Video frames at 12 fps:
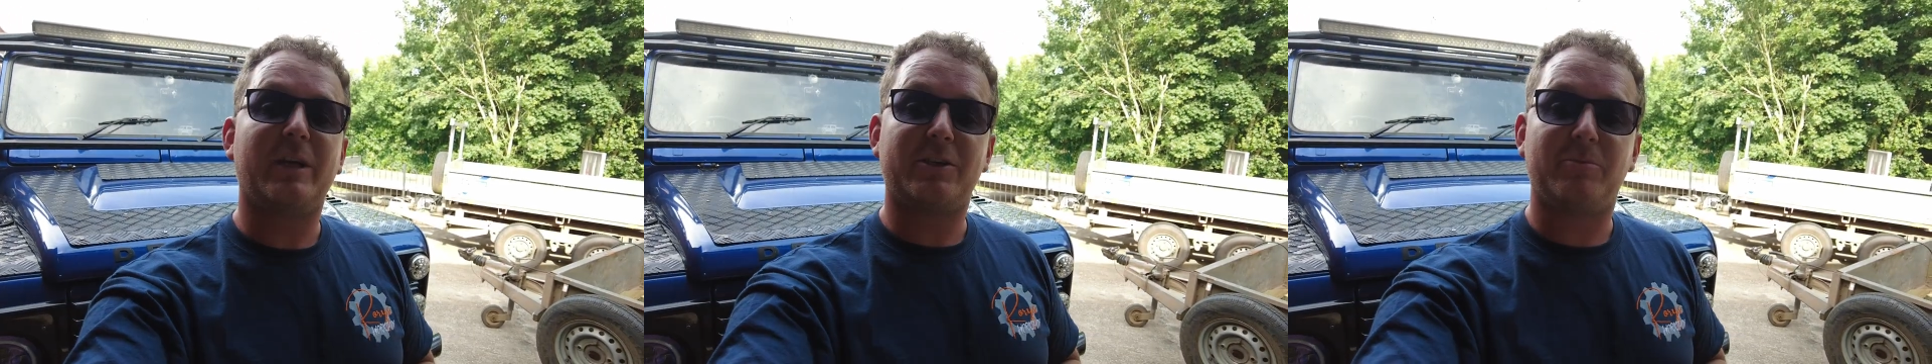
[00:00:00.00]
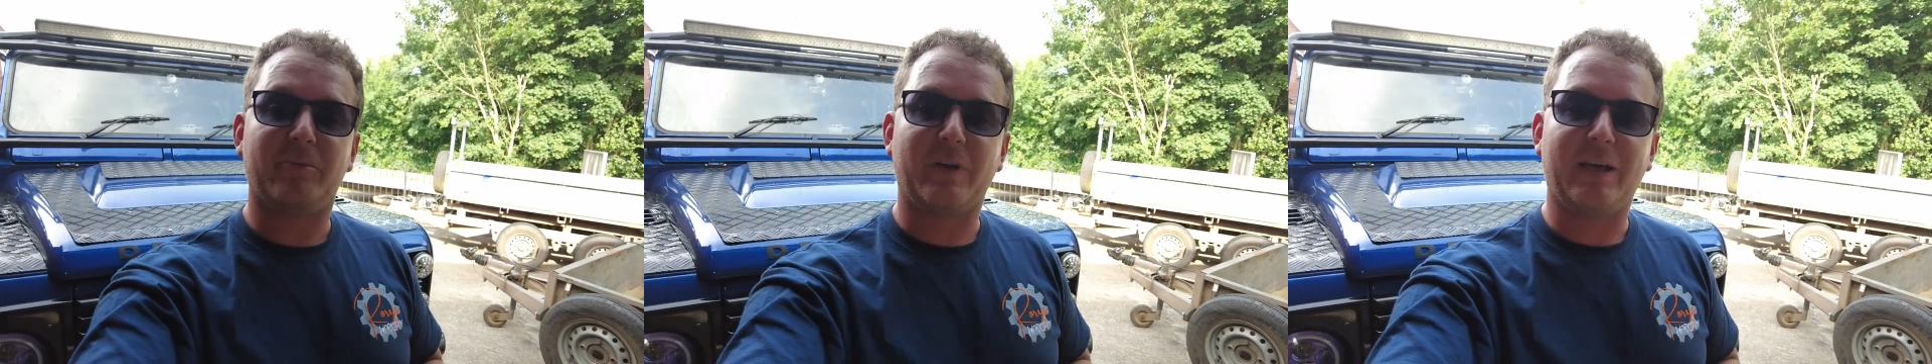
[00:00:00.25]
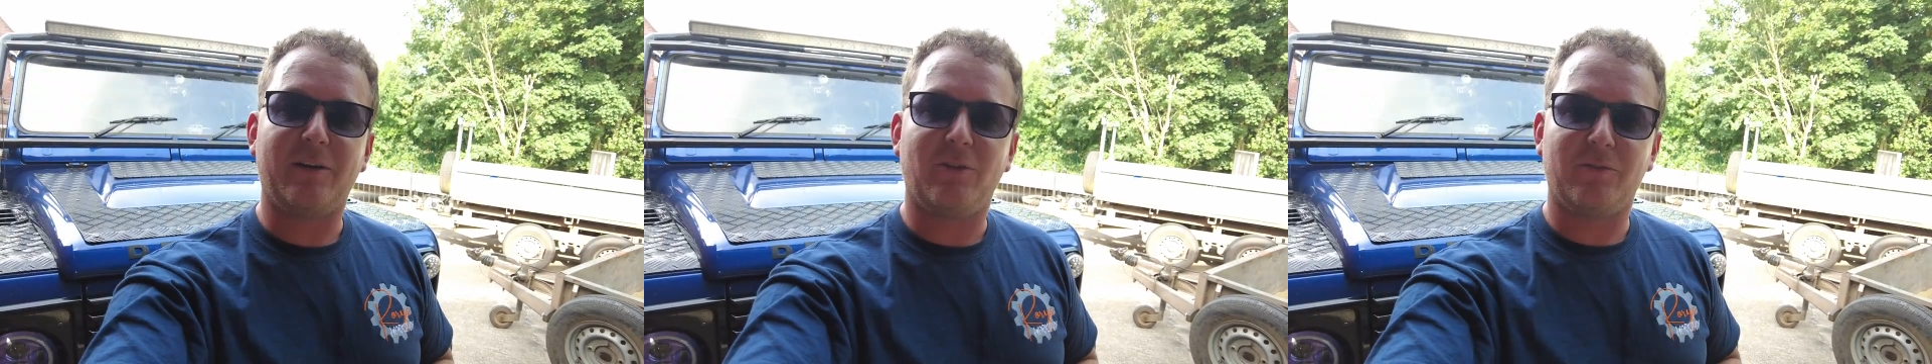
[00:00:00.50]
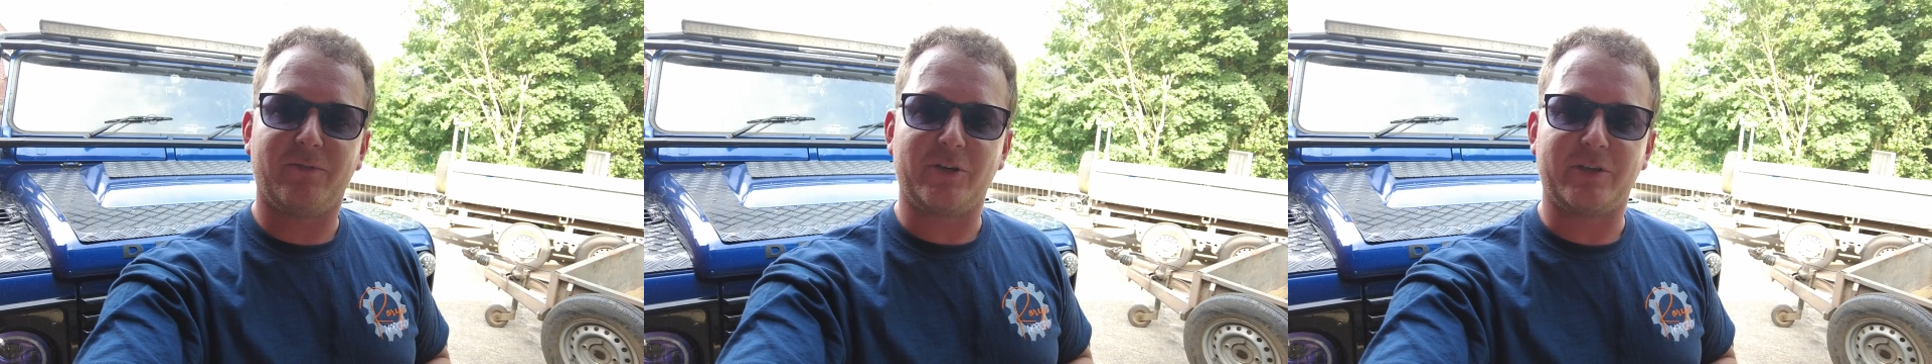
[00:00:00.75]
catch up again
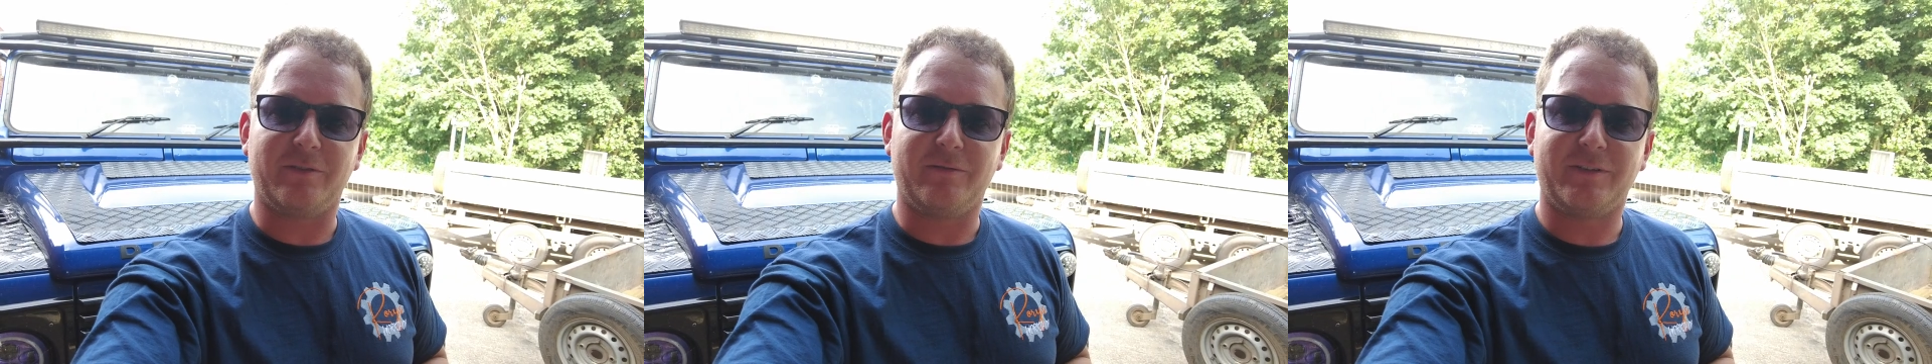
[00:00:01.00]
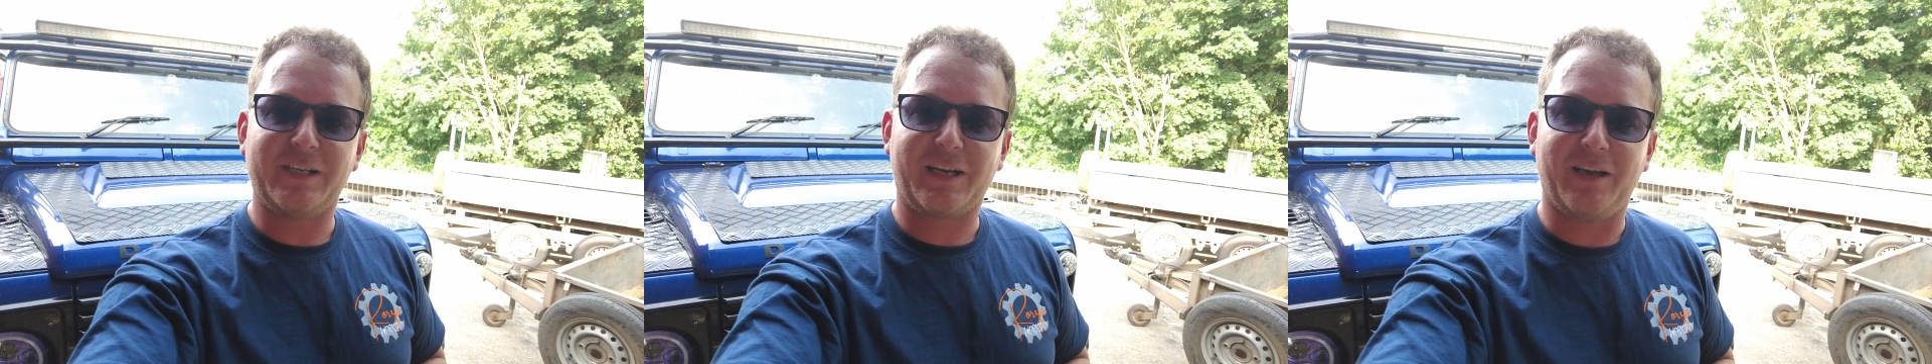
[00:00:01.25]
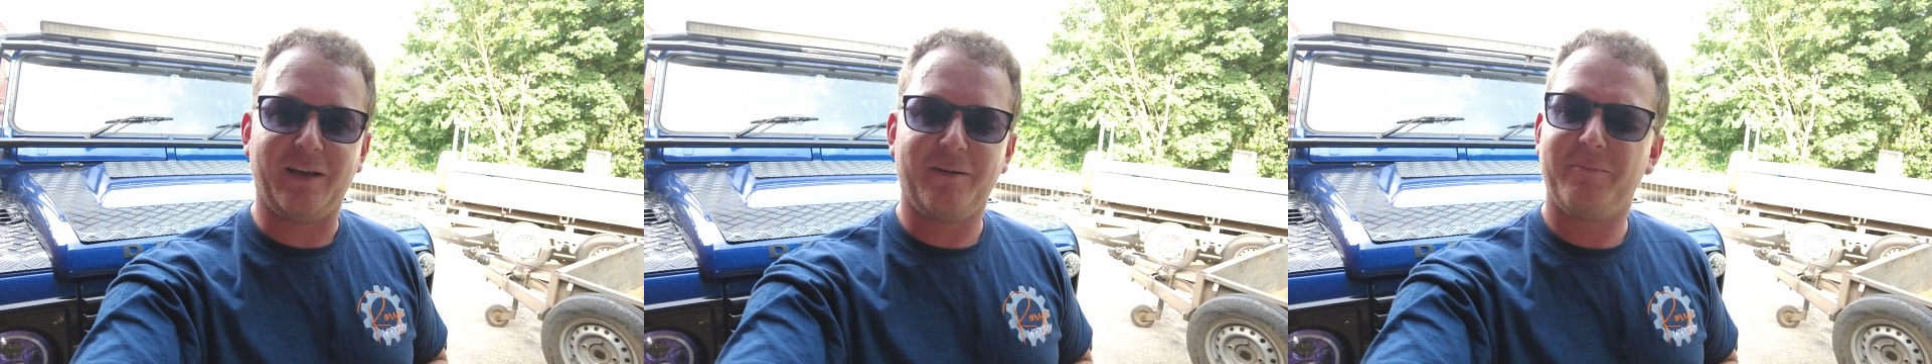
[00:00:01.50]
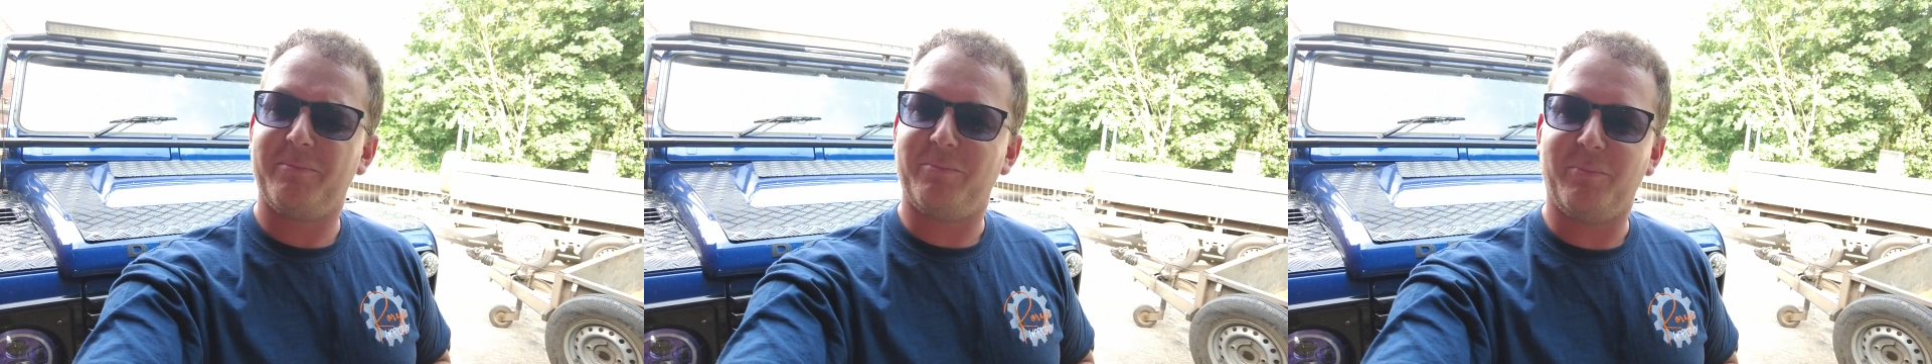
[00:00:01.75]
all very soon. Take care,
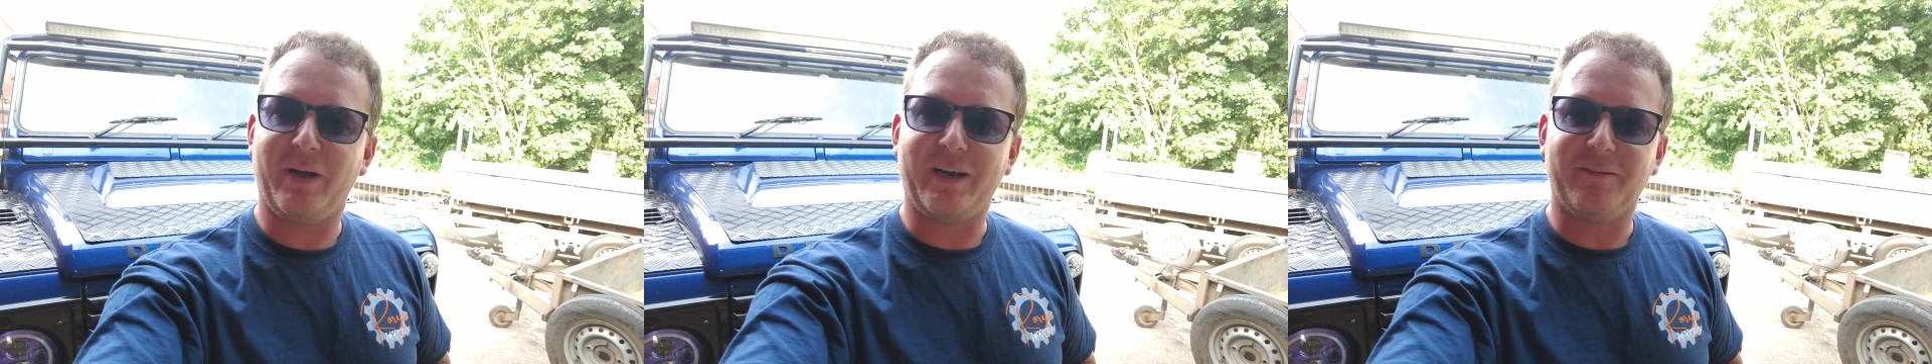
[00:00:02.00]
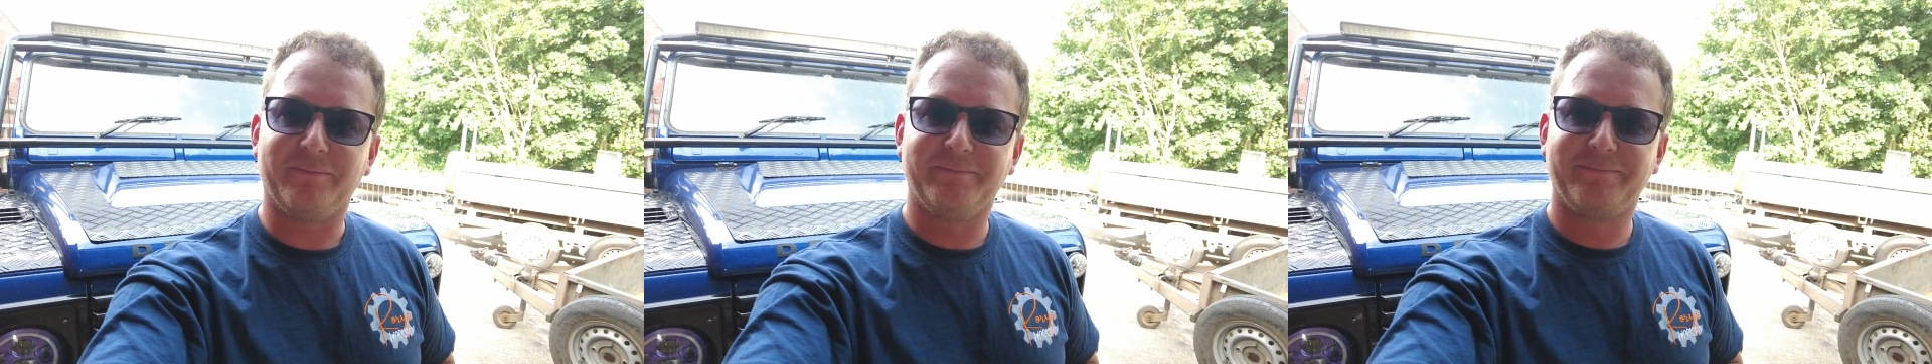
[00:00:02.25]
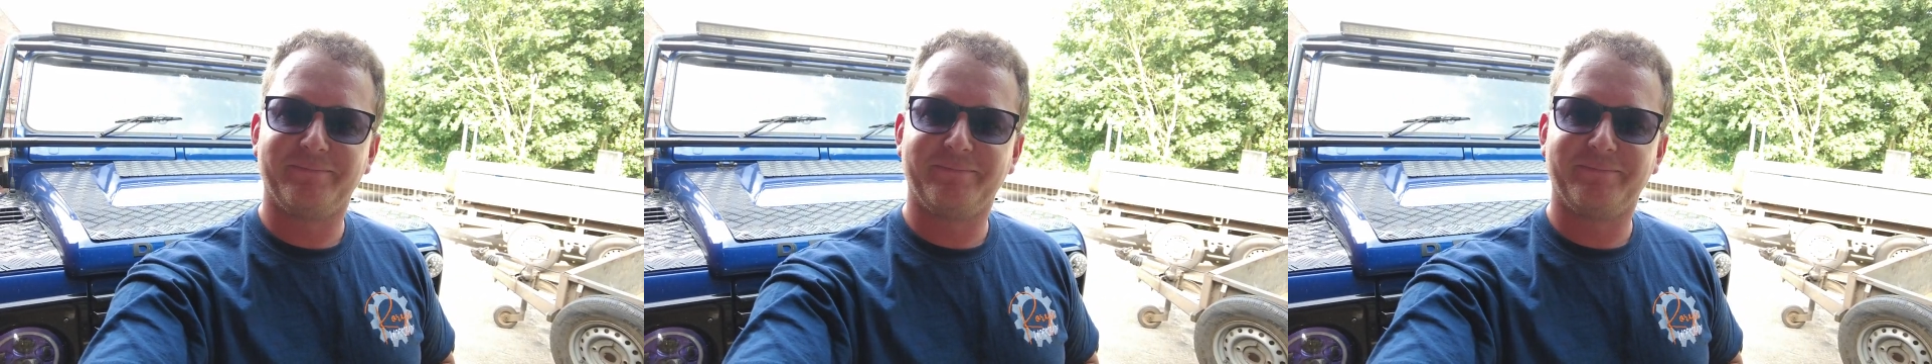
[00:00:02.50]
bye now.